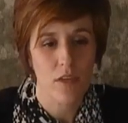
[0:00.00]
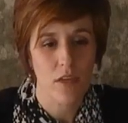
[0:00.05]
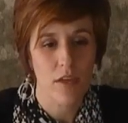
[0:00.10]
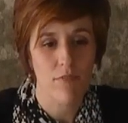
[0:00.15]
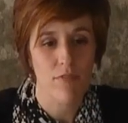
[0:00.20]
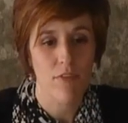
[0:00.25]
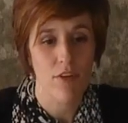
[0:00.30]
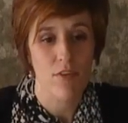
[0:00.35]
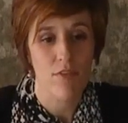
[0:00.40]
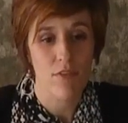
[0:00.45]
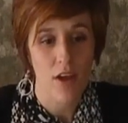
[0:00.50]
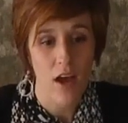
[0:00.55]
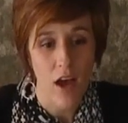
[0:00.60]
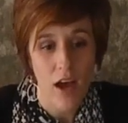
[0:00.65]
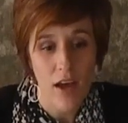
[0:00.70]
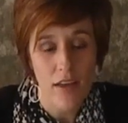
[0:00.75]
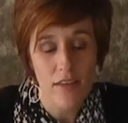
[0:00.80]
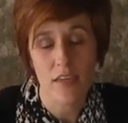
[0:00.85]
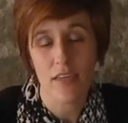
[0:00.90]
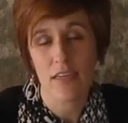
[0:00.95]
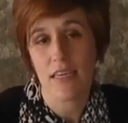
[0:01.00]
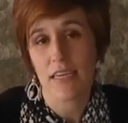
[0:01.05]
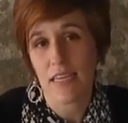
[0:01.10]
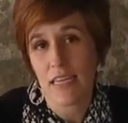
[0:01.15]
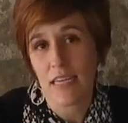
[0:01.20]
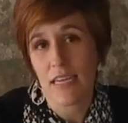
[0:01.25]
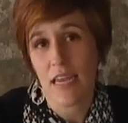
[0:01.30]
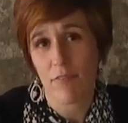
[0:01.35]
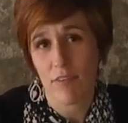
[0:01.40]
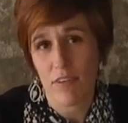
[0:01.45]
if they're not going to
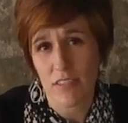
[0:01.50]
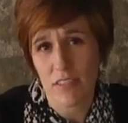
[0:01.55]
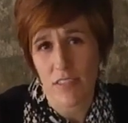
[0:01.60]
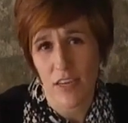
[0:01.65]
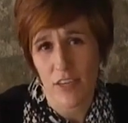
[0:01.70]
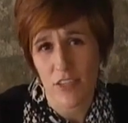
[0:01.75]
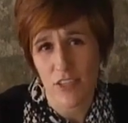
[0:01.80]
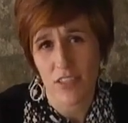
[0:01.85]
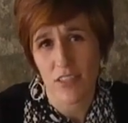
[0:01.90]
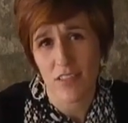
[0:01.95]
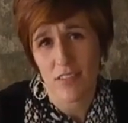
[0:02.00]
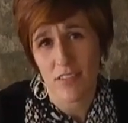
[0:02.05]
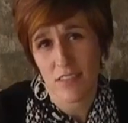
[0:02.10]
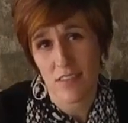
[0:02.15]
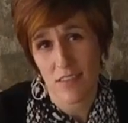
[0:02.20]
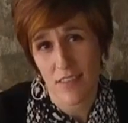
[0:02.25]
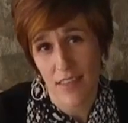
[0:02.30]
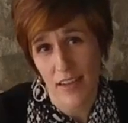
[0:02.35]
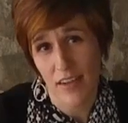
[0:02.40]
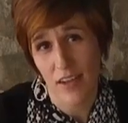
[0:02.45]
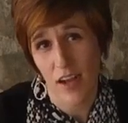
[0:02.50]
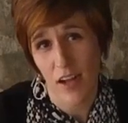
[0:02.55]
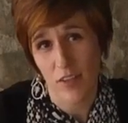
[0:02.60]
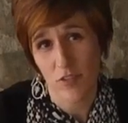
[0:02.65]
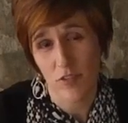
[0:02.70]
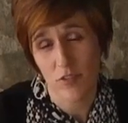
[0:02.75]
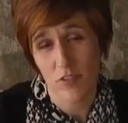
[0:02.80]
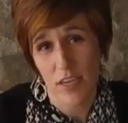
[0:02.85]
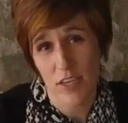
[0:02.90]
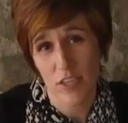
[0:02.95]
get in every session, that
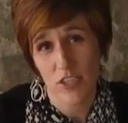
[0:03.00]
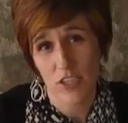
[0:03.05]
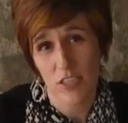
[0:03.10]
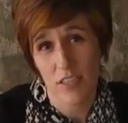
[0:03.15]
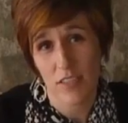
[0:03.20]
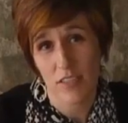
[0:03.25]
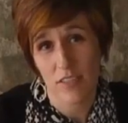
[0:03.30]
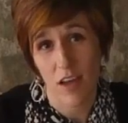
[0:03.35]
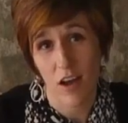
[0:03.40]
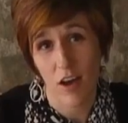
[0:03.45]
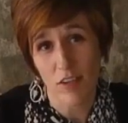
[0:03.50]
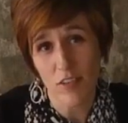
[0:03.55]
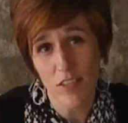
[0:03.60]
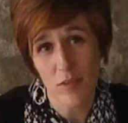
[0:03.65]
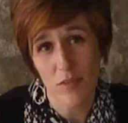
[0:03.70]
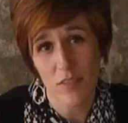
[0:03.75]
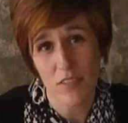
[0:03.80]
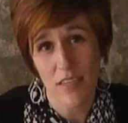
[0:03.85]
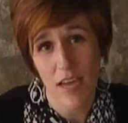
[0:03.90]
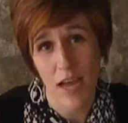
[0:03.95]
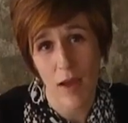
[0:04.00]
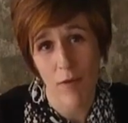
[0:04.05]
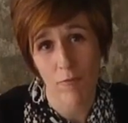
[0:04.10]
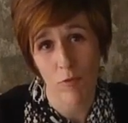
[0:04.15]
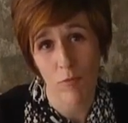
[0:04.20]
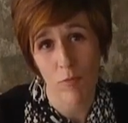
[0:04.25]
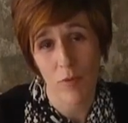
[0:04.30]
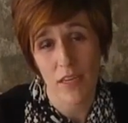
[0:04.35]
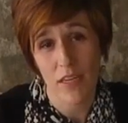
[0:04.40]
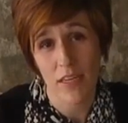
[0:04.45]
consultation is also a time
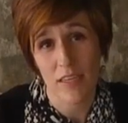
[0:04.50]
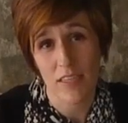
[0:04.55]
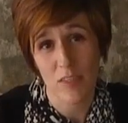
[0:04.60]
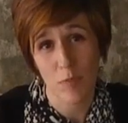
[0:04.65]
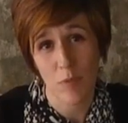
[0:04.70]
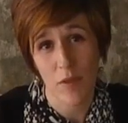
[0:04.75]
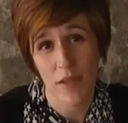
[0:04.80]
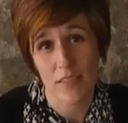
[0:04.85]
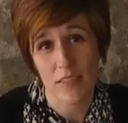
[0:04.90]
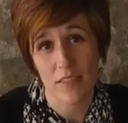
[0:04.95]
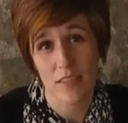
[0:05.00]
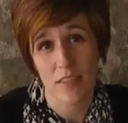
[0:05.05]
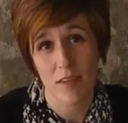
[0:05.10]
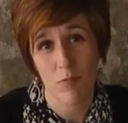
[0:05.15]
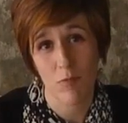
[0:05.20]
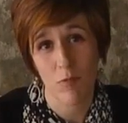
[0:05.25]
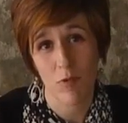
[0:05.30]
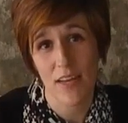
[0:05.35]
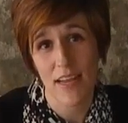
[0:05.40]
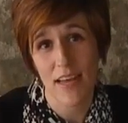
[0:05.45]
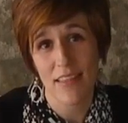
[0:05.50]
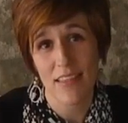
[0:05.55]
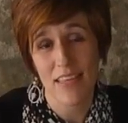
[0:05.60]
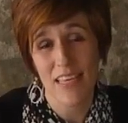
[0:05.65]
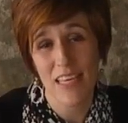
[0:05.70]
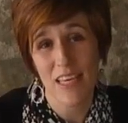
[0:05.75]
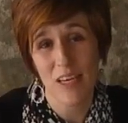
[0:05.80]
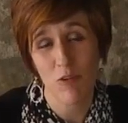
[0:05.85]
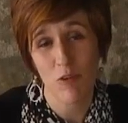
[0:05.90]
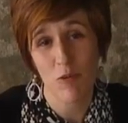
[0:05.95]
for me to explain to them when I
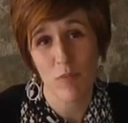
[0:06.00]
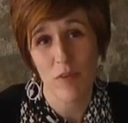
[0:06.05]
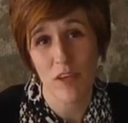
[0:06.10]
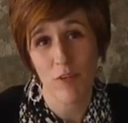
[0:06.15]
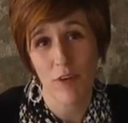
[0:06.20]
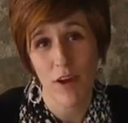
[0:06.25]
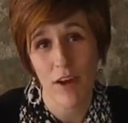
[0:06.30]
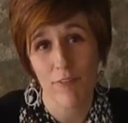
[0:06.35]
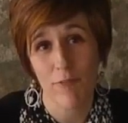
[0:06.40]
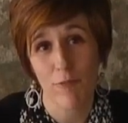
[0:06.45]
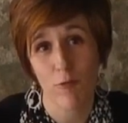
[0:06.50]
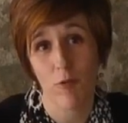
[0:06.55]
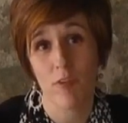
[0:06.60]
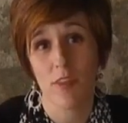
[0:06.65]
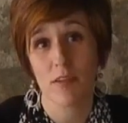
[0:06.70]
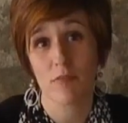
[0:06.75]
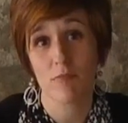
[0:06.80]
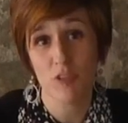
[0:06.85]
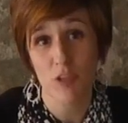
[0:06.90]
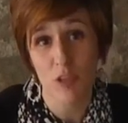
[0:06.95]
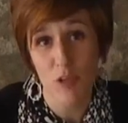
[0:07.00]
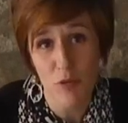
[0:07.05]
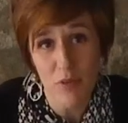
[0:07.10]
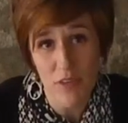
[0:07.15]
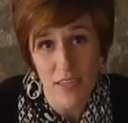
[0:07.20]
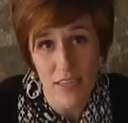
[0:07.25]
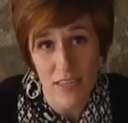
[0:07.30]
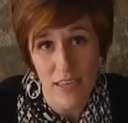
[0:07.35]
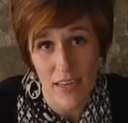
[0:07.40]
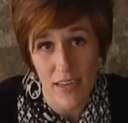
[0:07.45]
think it will be great for them
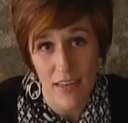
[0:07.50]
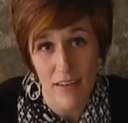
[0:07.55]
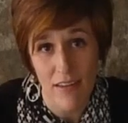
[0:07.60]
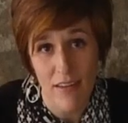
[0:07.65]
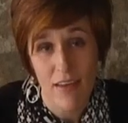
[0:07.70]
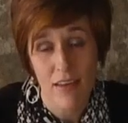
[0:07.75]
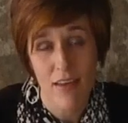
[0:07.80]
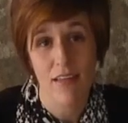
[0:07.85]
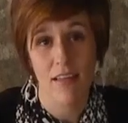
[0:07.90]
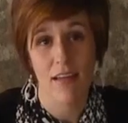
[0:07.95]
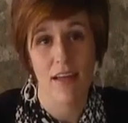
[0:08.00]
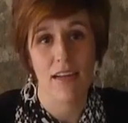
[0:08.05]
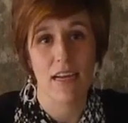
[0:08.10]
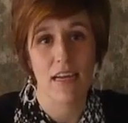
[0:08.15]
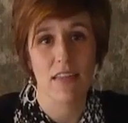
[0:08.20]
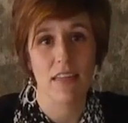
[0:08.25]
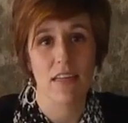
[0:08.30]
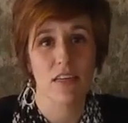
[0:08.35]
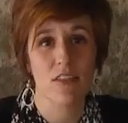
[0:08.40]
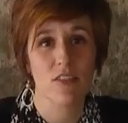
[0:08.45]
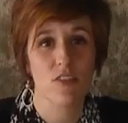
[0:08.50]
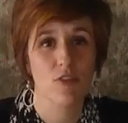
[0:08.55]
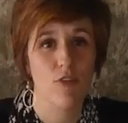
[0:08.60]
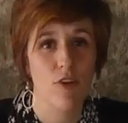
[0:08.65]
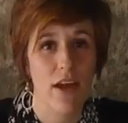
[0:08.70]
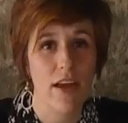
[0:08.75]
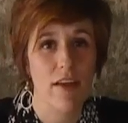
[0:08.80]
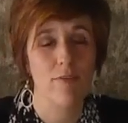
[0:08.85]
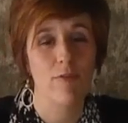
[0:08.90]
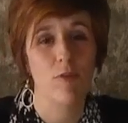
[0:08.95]
to get in. Like, I think it's
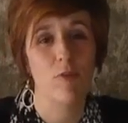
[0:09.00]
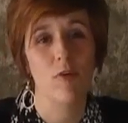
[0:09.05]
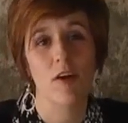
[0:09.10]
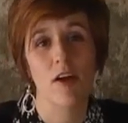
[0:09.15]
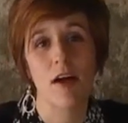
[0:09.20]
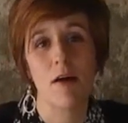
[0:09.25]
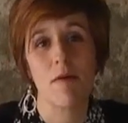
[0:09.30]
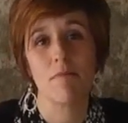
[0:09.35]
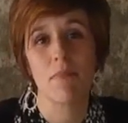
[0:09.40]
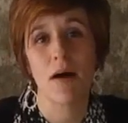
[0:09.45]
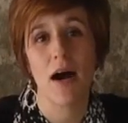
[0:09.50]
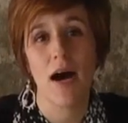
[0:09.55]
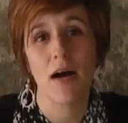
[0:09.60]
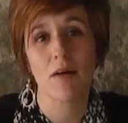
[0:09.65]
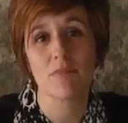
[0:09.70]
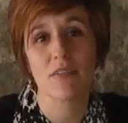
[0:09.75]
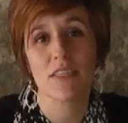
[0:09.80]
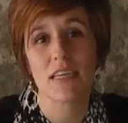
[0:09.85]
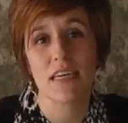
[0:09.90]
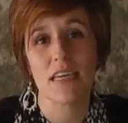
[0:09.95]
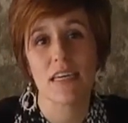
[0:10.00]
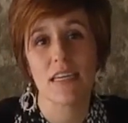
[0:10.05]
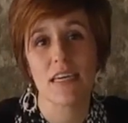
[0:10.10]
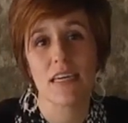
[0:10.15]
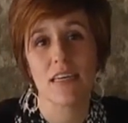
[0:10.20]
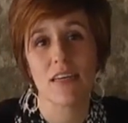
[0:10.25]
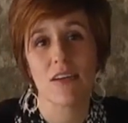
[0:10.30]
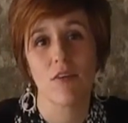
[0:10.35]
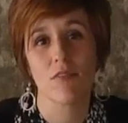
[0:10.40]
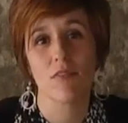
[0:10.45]
great for a mom to get
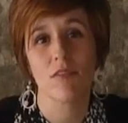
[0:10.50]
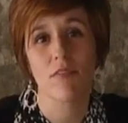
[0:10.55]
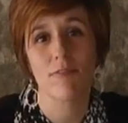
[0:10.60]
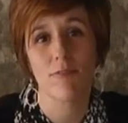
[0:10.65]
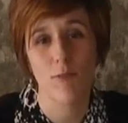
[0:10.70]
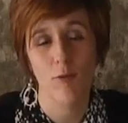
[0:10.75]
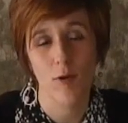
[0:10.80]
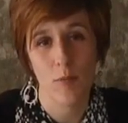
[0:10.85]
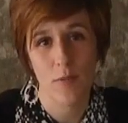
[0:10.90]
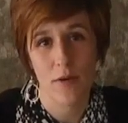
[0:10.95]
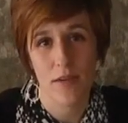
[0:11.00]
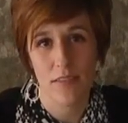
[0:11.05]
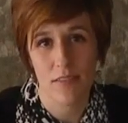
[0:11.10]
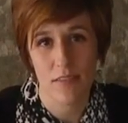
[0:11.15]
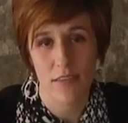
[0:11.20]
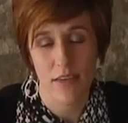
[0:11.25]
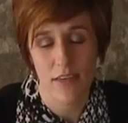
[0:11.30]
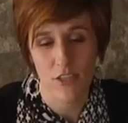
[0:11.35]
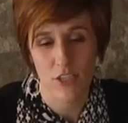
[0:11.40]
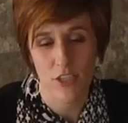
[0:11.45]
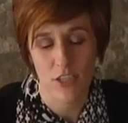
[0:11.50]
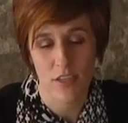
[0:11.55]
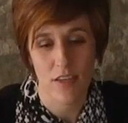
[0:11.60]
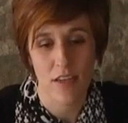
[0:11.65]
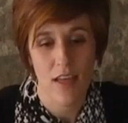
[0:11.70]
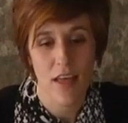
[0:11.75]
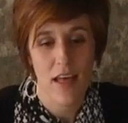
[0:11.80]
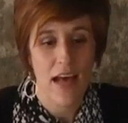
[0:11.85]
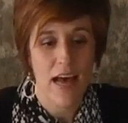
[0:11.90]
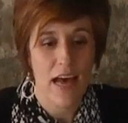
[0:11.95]
in on the four-month
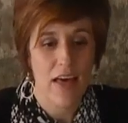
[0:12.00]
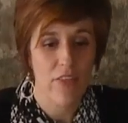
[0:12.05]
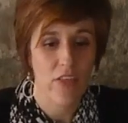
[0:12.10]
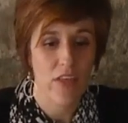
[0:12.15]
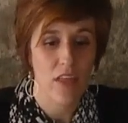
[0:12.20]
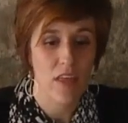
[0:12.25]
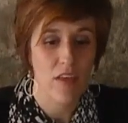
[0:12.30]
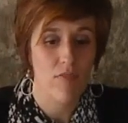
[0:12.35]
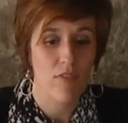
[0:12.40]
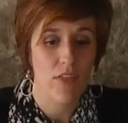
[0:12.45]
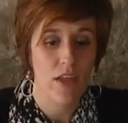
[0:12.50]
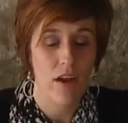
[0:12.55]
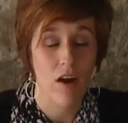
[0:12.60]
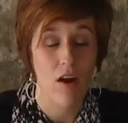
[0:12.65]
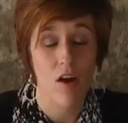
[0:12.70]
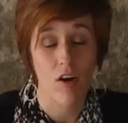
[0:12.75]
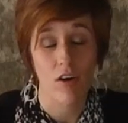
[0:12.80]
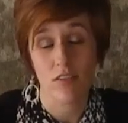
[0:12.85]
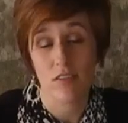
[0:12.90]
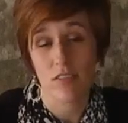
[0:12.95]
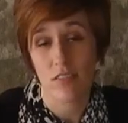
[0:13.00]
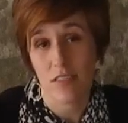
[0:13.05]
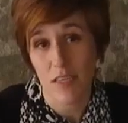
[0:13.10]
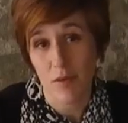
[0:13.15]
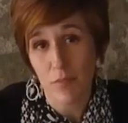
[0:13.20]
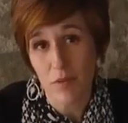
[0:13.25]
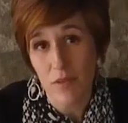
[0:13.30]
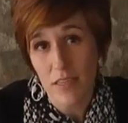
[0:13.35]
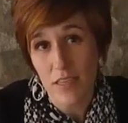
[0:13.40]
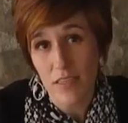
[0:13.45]
session. I think if there are
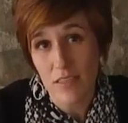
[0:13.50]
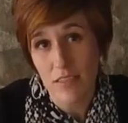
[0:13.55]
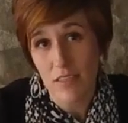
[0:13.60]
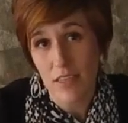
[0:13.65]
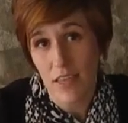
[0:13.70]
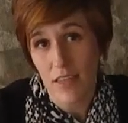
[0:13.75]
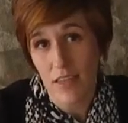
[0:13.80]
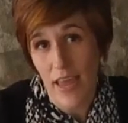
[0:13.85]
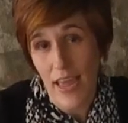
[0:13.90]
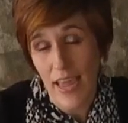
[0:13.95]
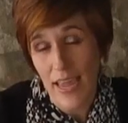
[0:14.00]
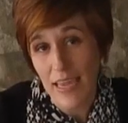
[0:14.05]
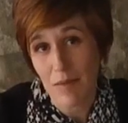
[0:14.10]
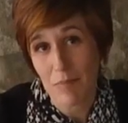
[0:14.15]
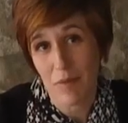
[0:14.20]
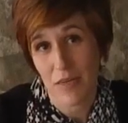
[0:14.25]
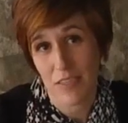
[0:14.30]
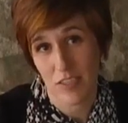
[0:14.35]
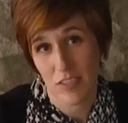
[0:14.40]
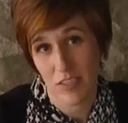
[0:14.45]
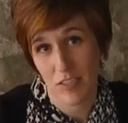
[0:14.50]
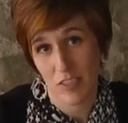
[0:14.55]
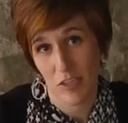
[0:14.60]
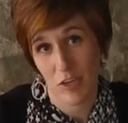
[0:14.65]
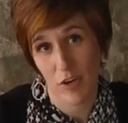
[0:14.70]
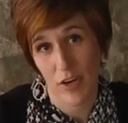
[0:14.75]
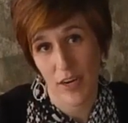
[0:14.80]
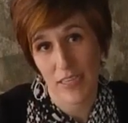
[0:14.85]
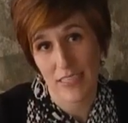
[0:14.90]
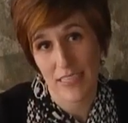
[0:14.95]
siblings, that eight months is
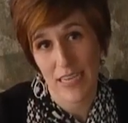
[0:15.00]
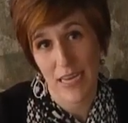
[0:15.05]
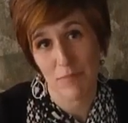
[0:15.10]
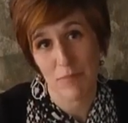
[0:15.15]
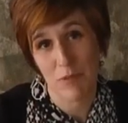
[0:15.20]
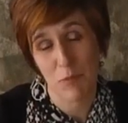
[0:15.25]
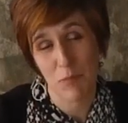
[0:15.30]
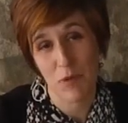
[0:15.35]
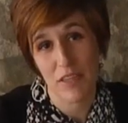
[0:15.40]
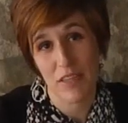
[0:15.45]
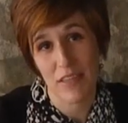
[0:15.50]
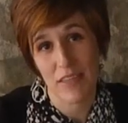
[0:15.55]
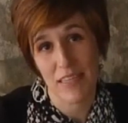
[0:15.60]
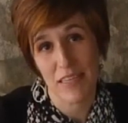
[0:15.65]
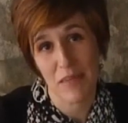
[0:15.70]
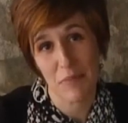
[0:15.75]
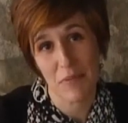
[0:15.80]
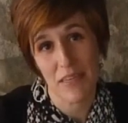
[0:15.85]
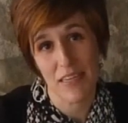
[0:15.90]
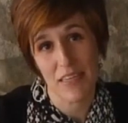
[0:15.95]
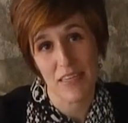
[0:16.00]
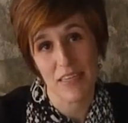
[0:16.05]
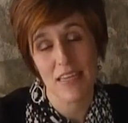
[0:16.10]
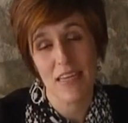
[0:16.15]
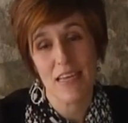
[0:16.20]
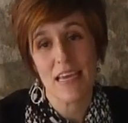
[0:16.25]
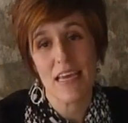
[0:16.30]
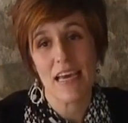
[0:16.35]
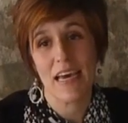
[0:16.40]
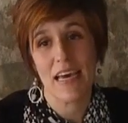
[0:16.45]
a great time to put them
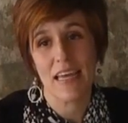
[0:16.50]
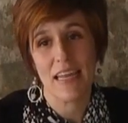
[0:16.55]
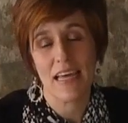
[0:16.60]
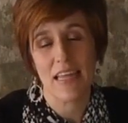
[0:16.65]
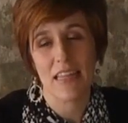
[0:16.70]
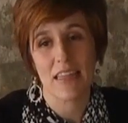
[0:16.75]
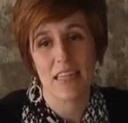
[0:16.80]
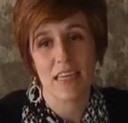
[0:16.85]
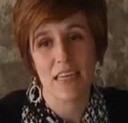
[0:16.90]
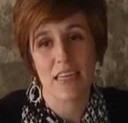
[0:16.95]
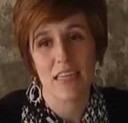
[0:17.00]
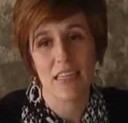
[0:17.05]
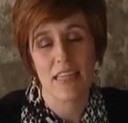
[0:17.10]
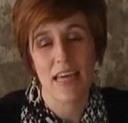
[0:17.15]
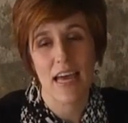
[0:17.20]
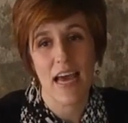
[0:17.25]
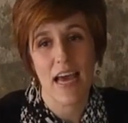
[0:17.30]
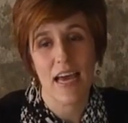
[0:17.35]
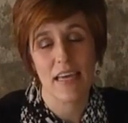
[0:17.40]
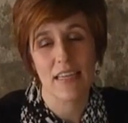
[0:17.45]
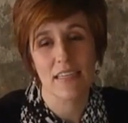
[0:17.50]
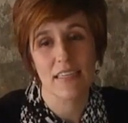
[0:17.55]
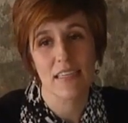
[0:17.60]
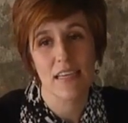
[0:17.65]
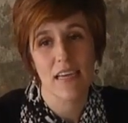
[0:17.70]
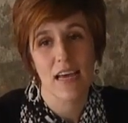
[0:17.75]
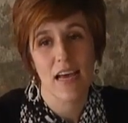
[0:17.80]
in. And I think that